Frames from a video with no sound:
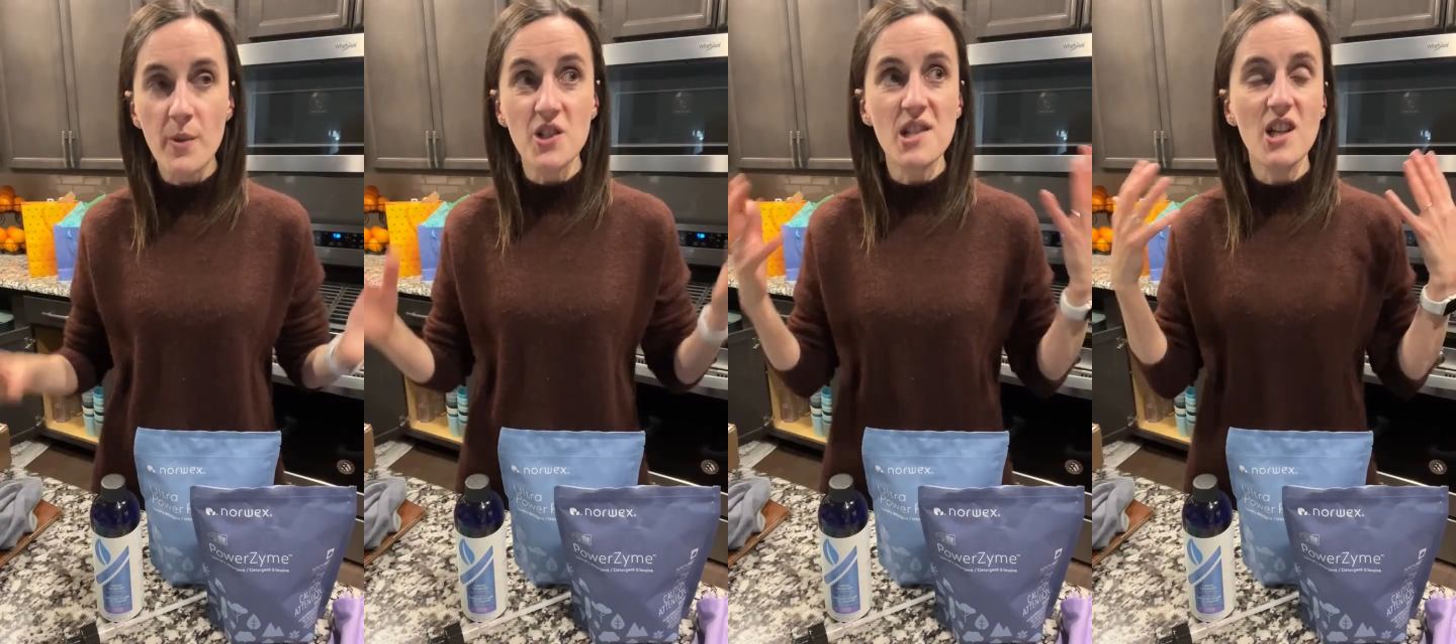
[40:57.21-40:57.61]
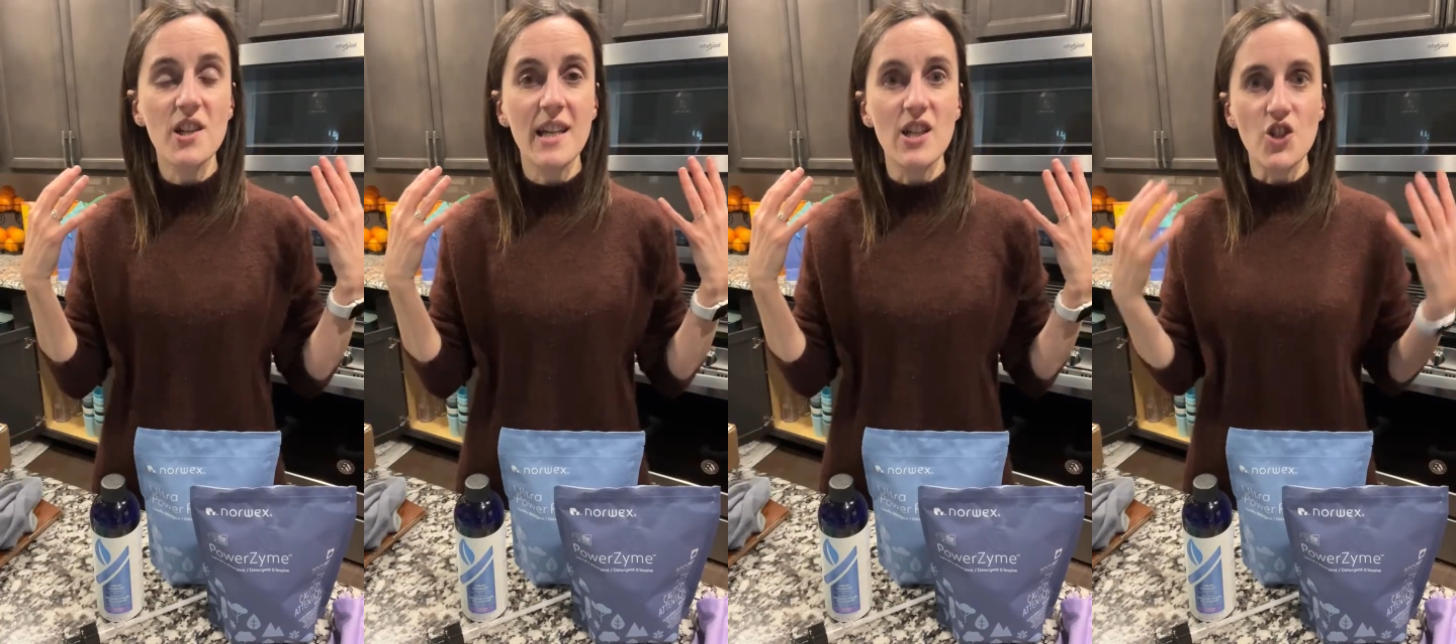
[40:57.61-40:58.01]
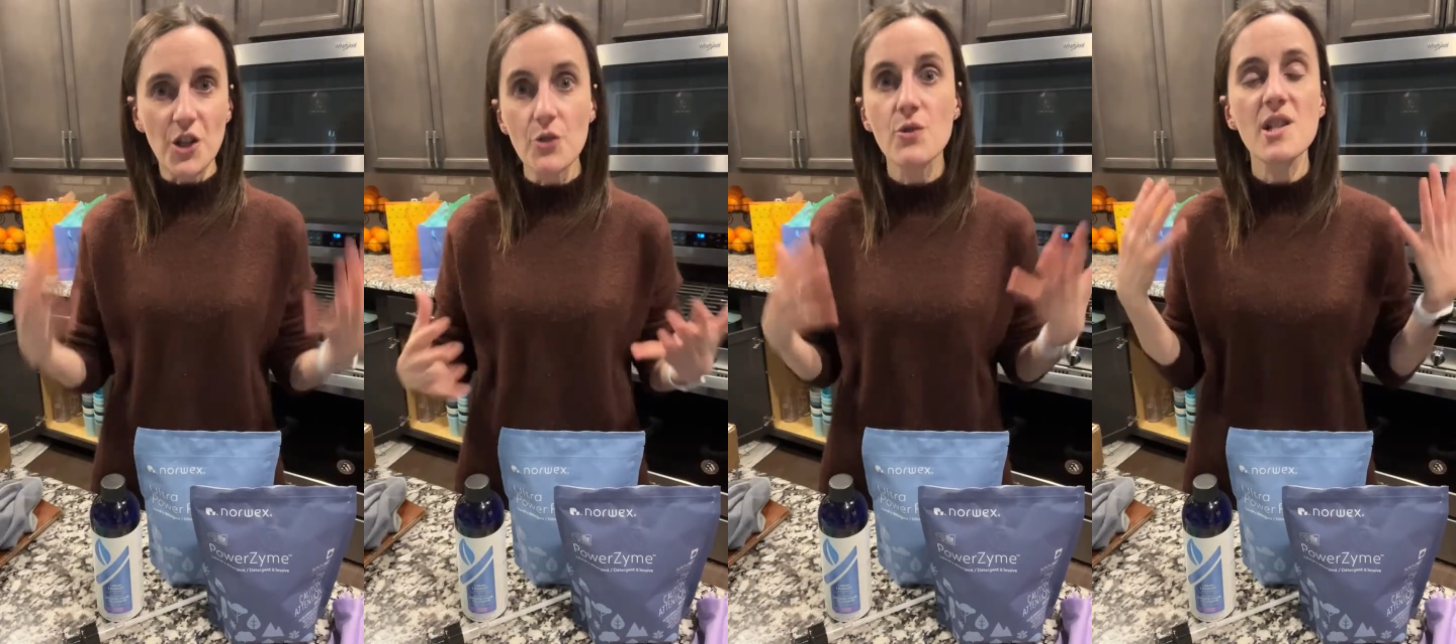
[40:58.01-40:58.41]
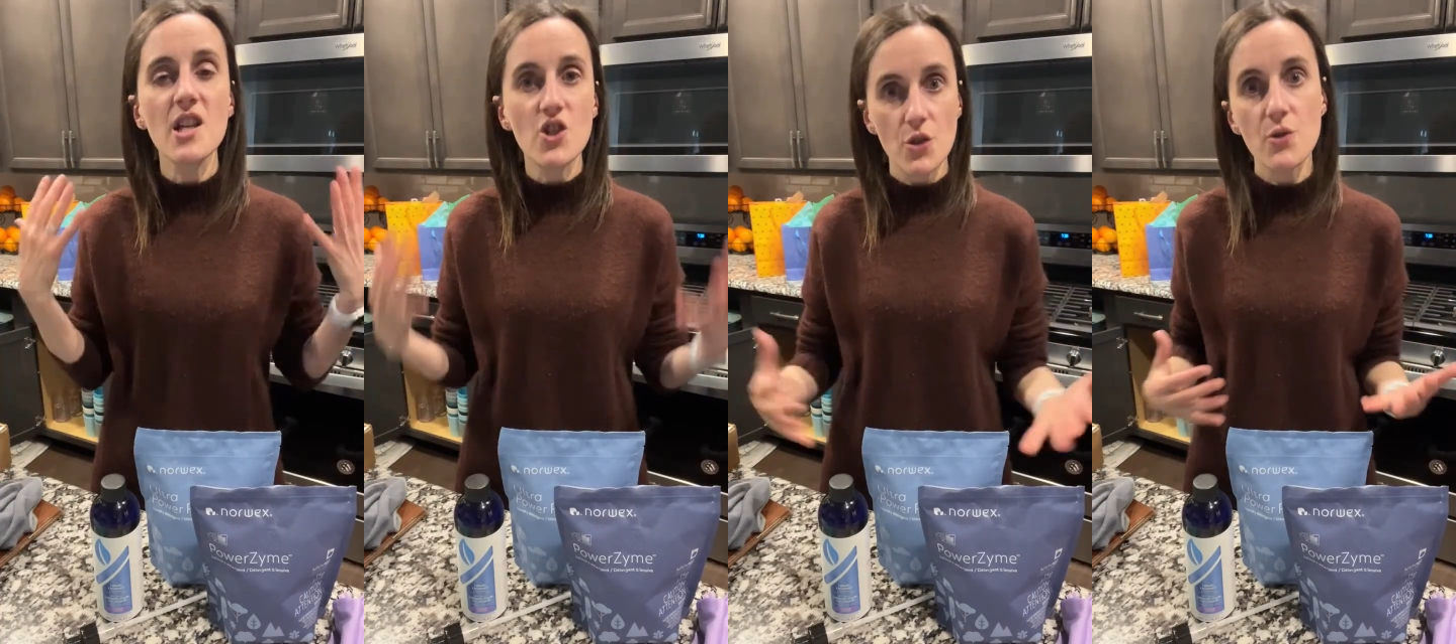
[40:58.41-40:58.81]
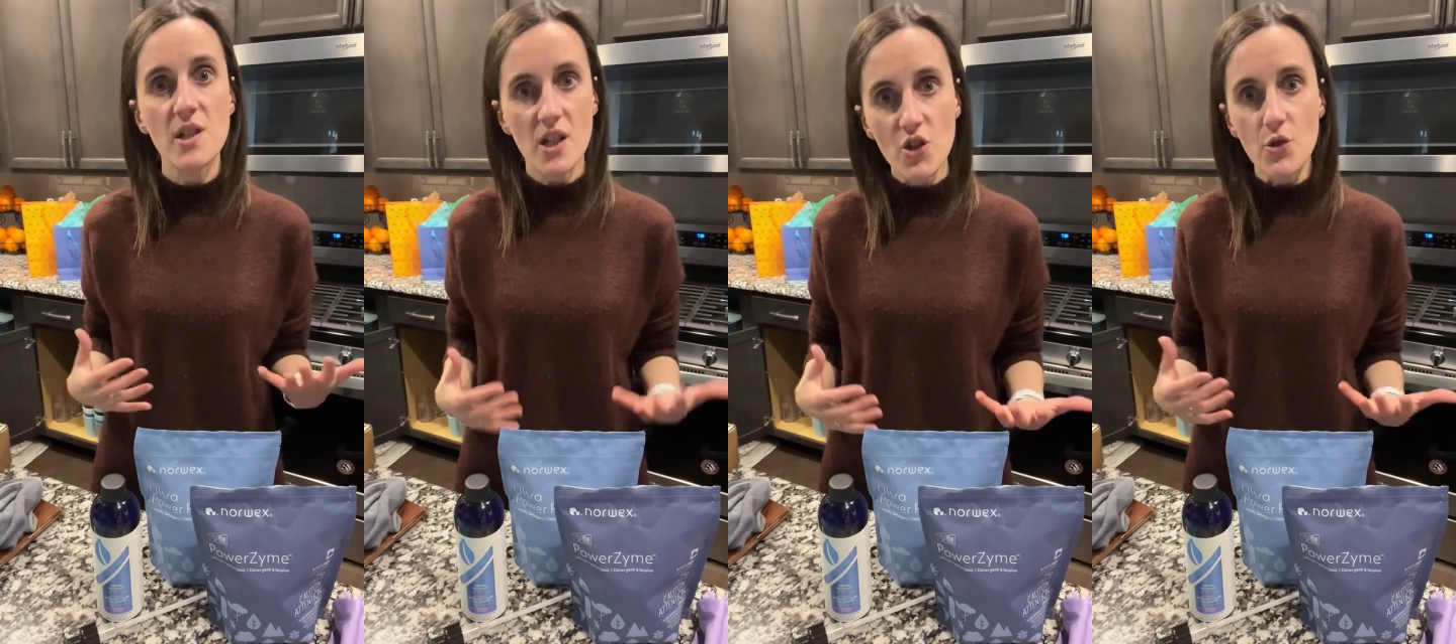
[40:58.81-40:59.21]
but you're still gonna get years and years
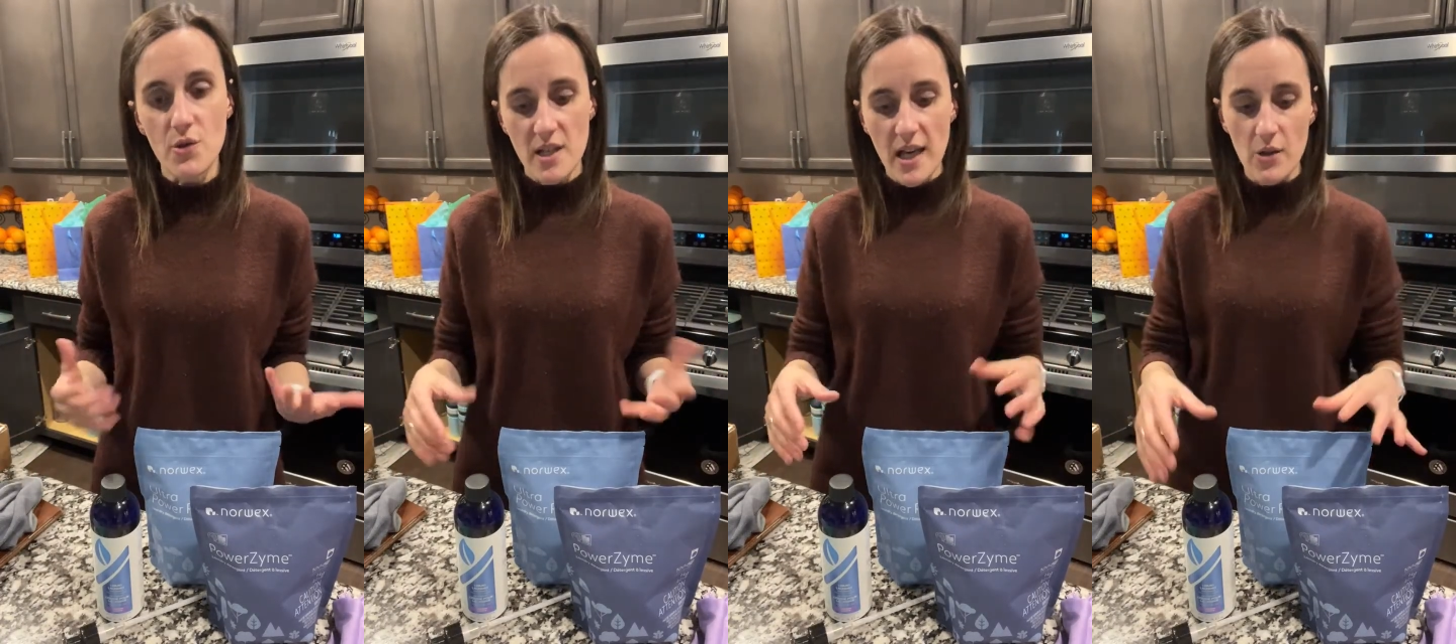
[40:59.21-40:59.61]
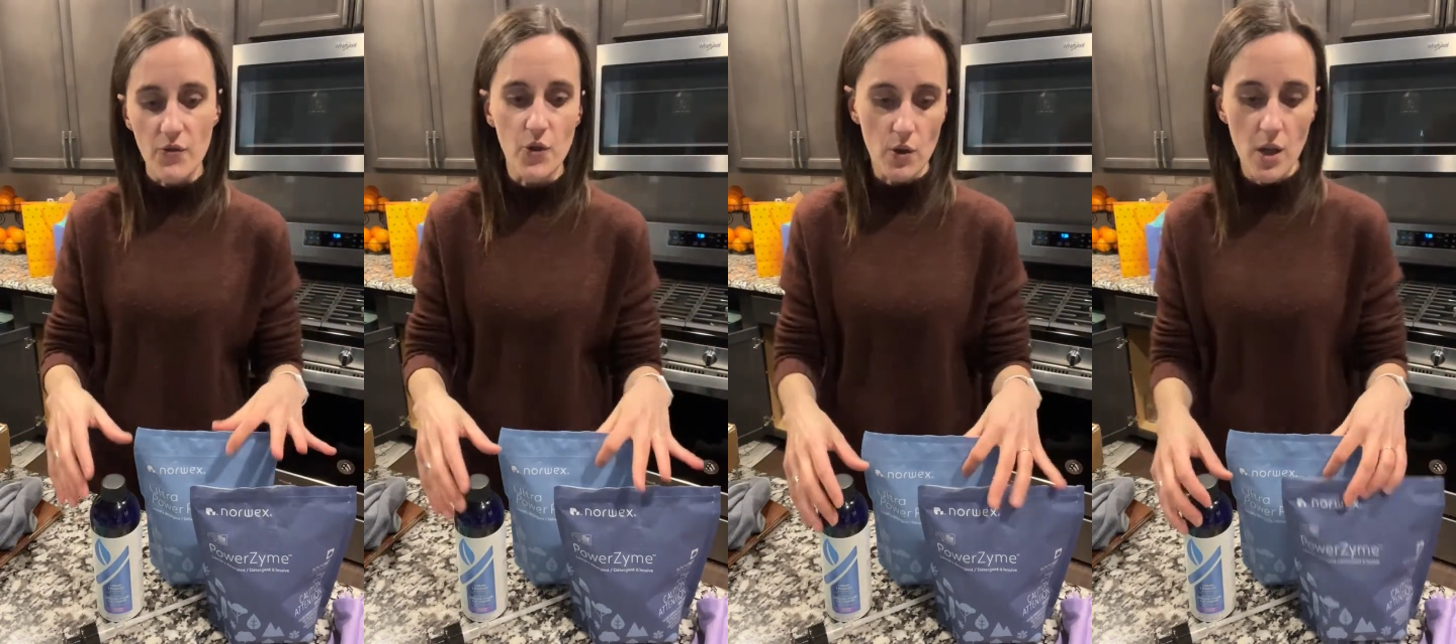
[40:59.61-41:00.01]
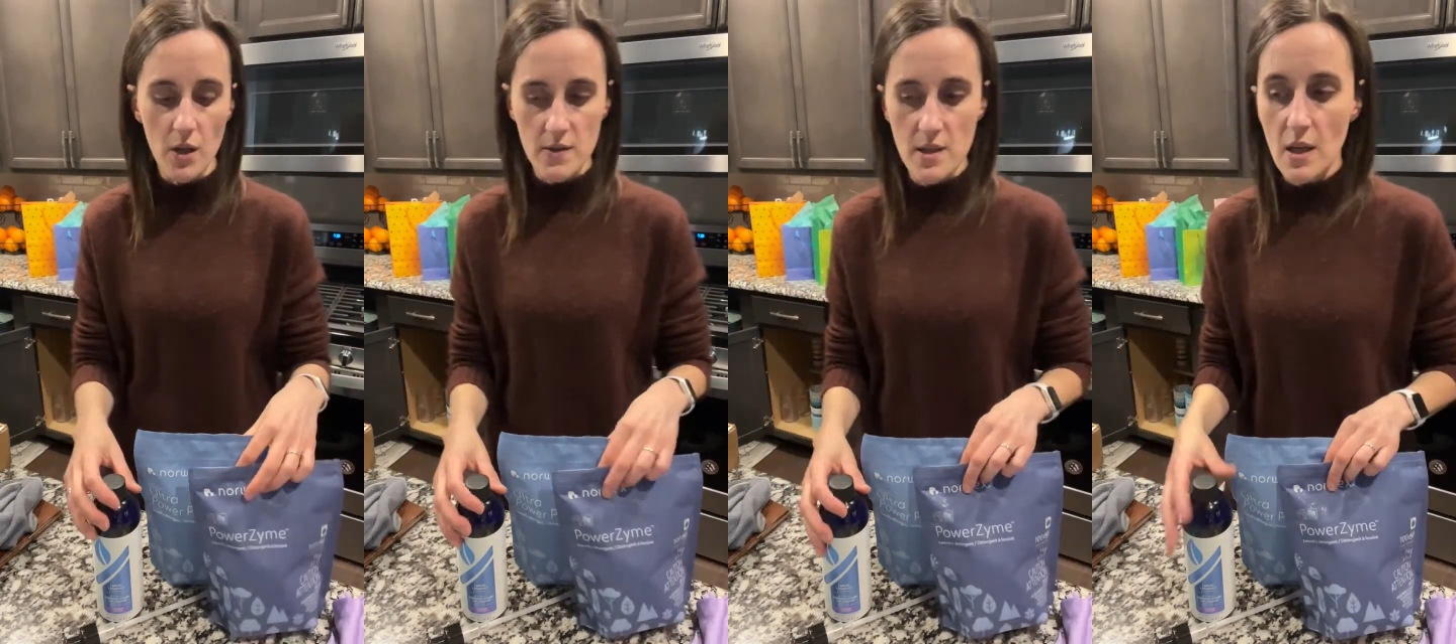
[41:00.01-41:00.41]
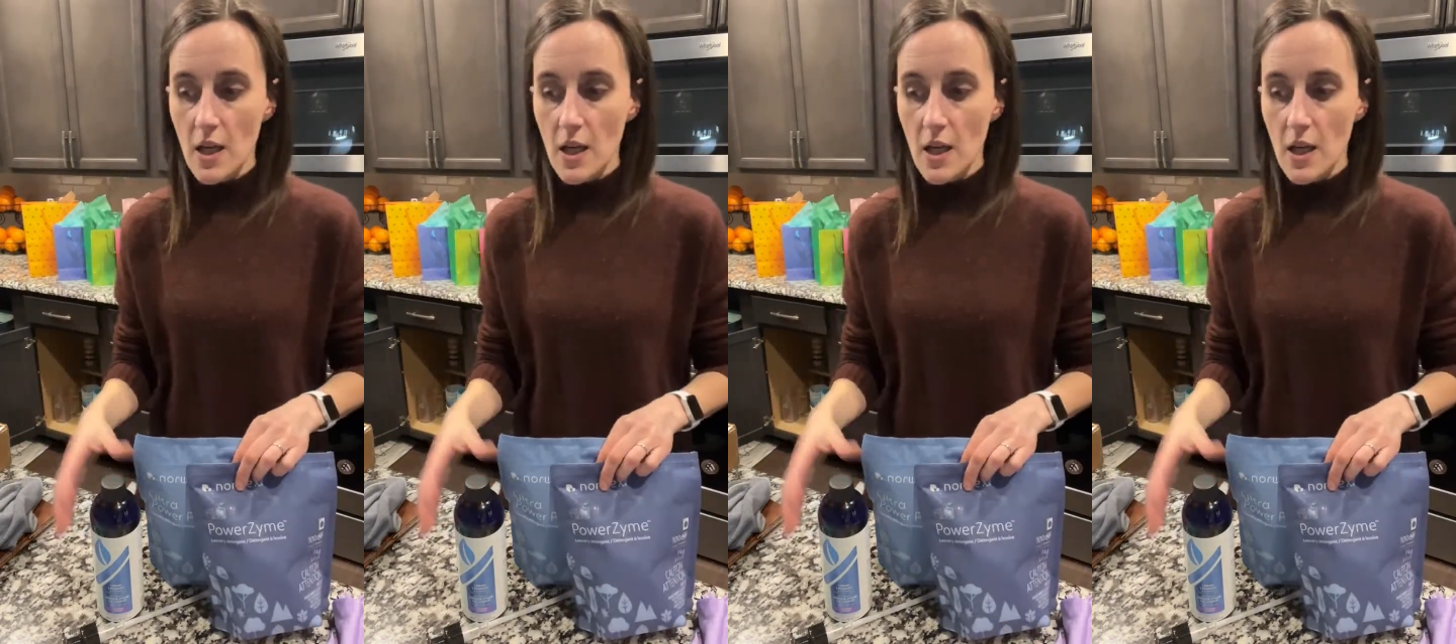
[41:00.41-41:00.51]
and years out of your cloths